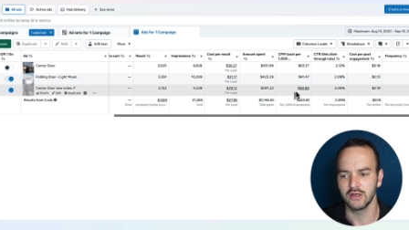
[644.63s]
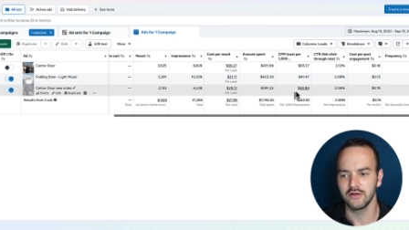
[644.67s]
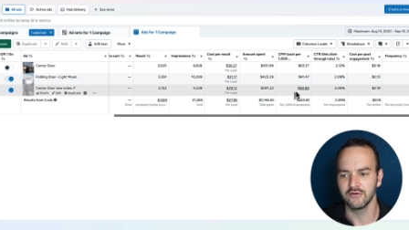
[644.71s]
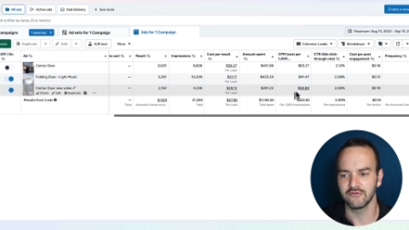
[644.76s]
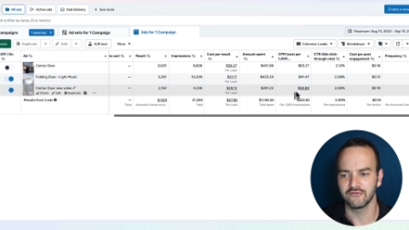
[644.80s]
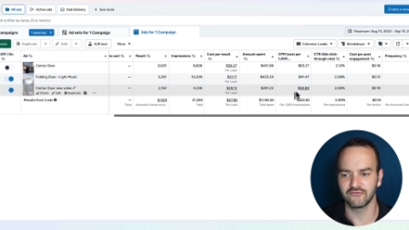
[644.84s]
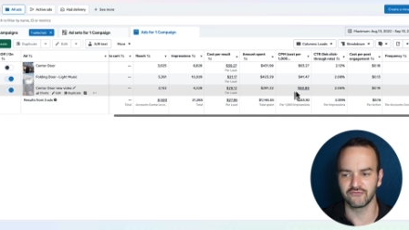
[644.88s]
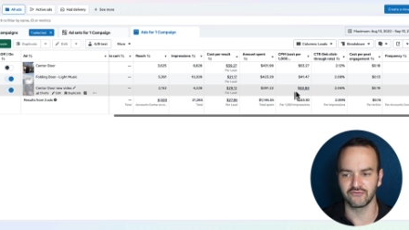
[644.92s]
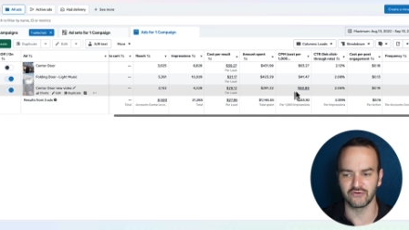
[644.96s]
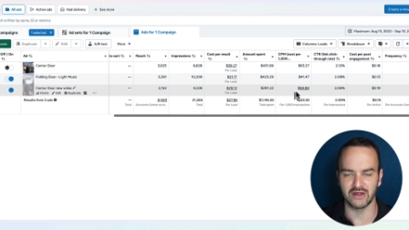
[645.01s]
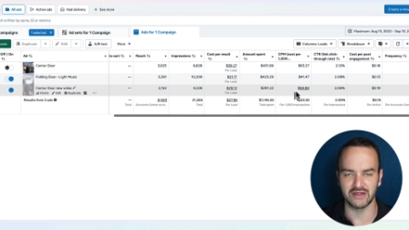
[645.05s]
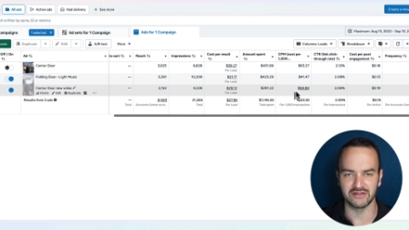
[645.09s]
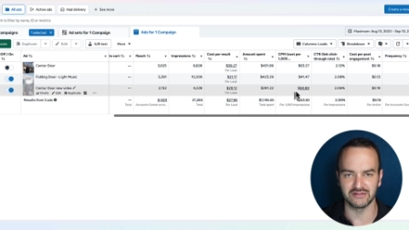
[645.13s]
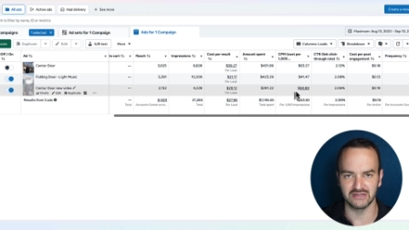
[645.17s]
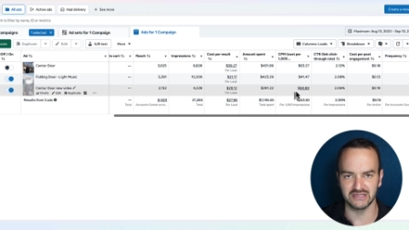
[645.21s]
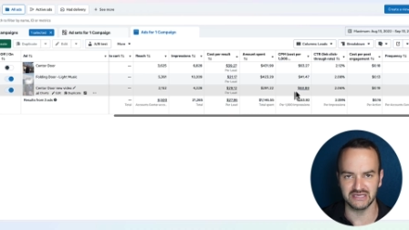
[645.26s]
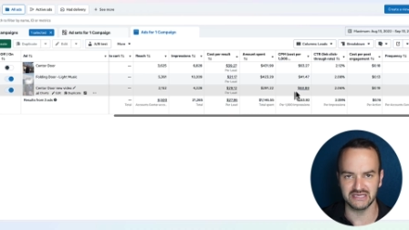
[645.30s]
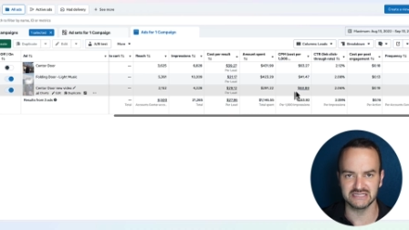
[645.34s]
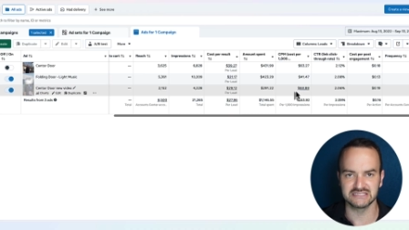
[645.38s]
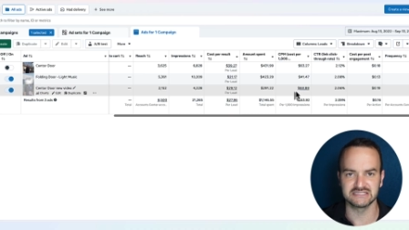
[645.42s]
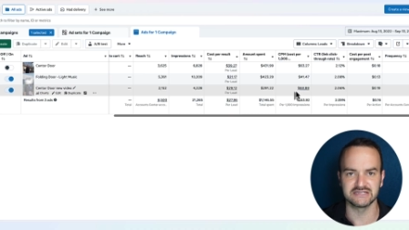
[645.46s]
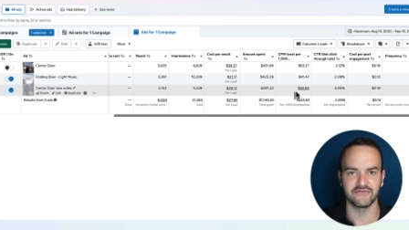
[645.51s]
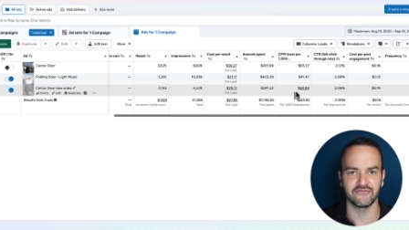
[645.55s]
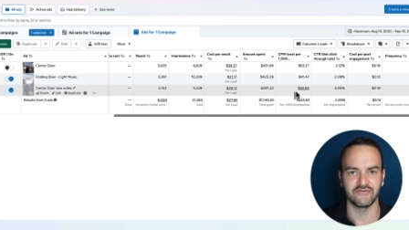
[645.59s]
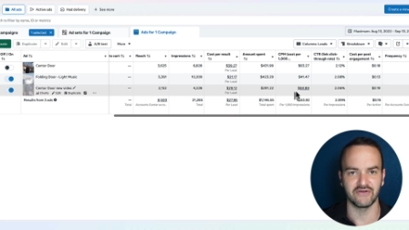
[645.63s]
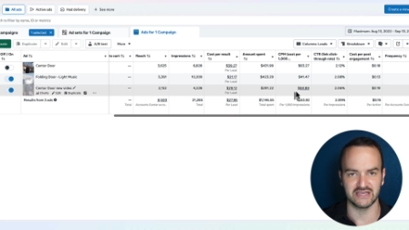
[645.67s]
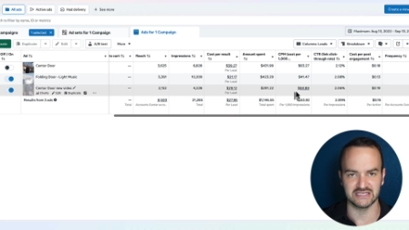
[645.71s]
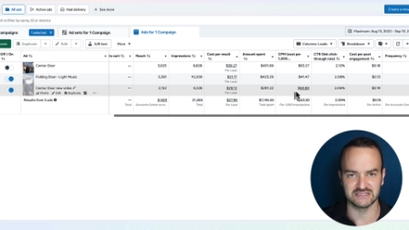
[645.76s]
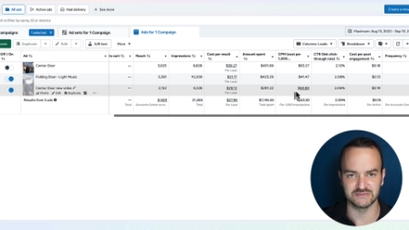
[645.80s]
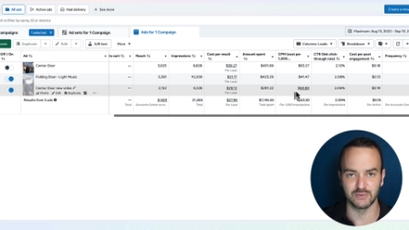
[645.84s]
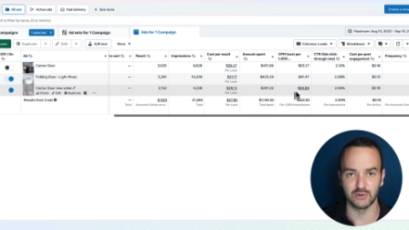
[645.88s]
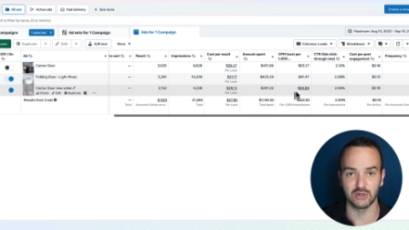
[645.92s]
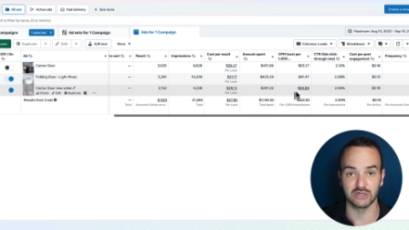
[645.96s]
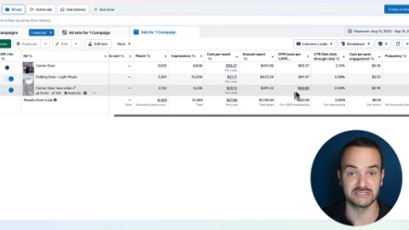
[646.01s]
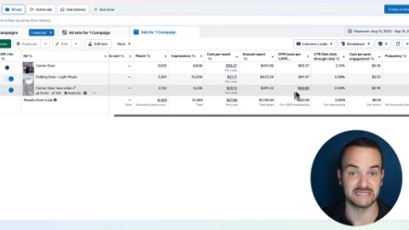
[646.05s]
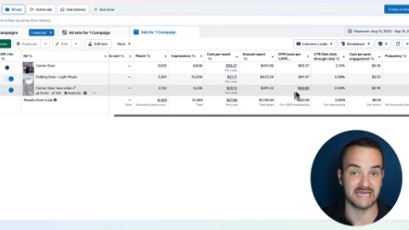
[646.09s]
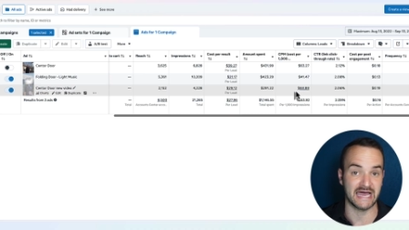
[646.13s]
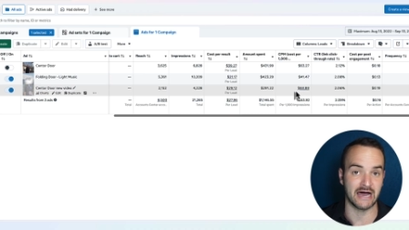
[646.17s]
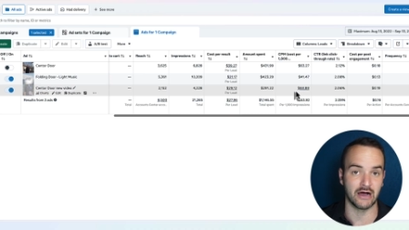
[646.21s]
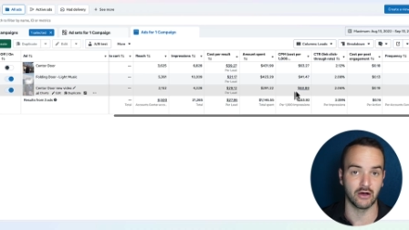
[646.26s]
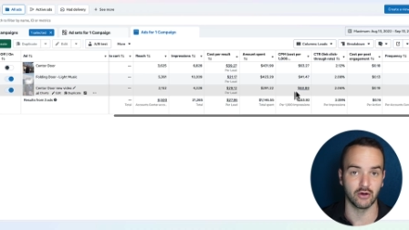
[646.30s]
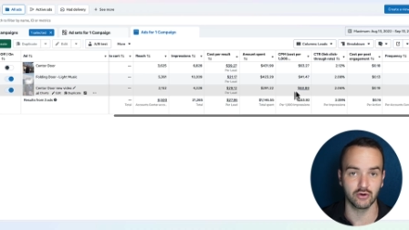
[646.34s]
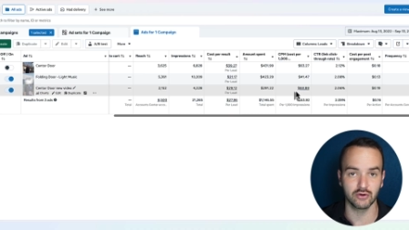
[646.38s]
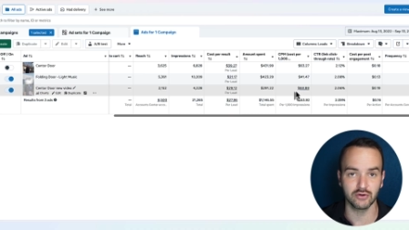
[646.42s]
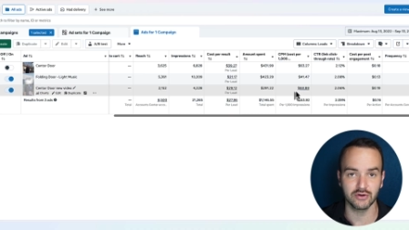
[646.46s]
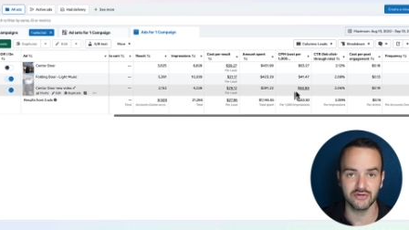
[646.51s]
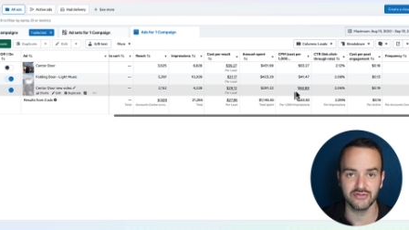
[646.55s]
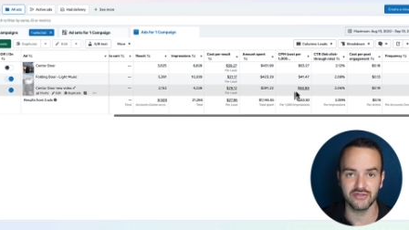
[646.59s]
friendly to Facebook's
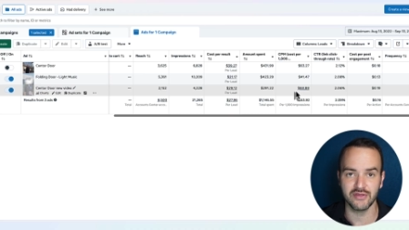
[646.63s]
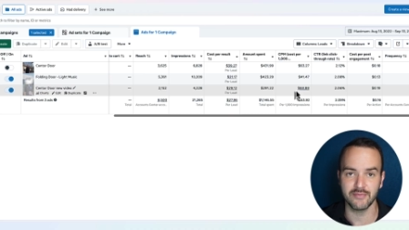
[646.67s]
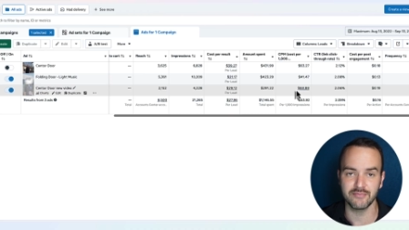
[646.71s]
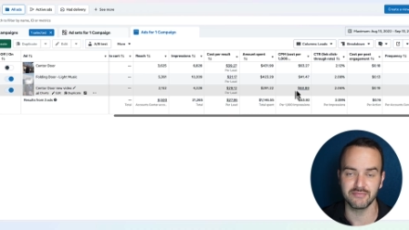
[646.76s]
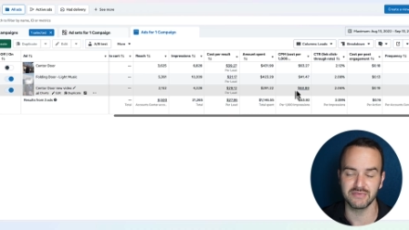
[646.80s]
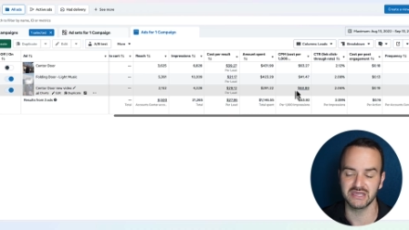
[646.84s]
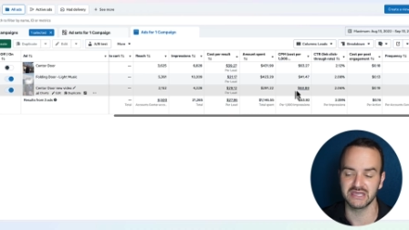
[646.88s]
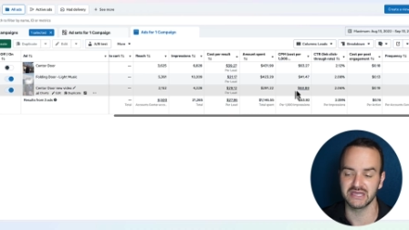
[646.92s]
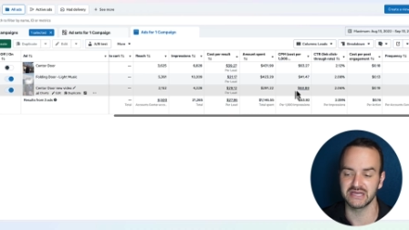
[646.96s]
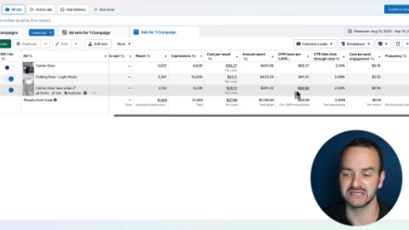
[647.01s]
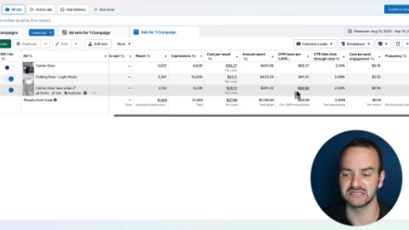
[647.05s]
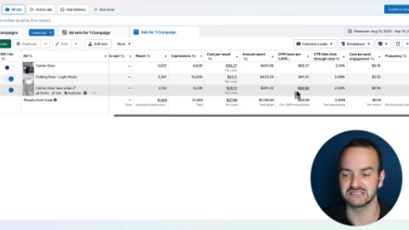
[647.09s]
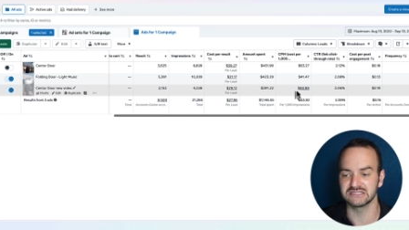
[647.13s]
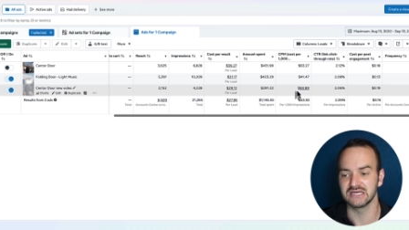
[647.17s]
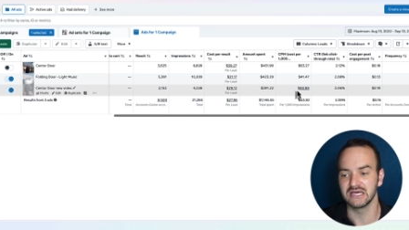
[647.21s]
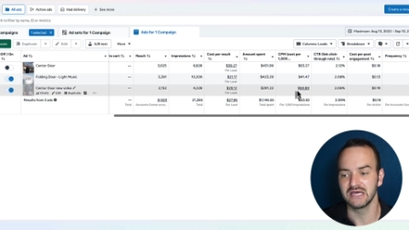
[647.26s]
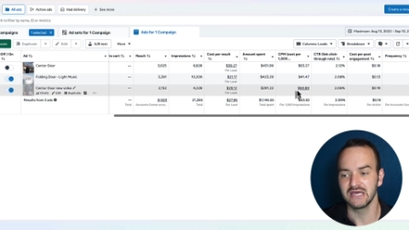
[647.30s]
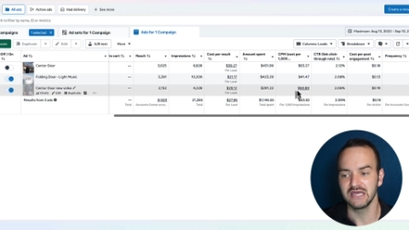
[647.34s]
algorithm because